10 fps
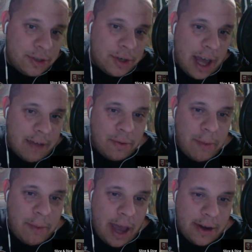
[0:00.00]
have no
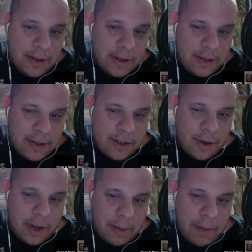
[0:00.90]
manners. It's
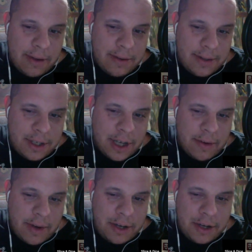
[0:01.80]
talking about the
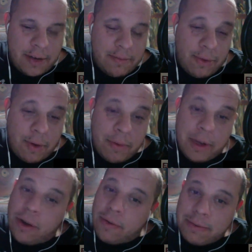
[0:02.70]
generation, and what we
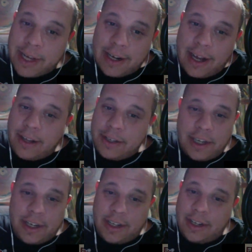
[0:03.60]
know from technology
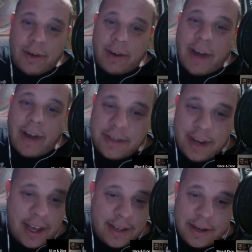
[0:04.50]
and little rugrats
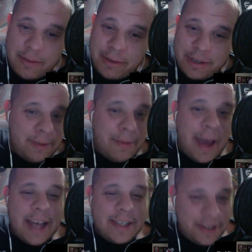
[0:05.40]
today is they're a bunch of little
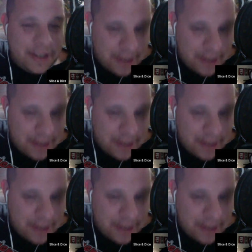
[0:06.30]
bastards.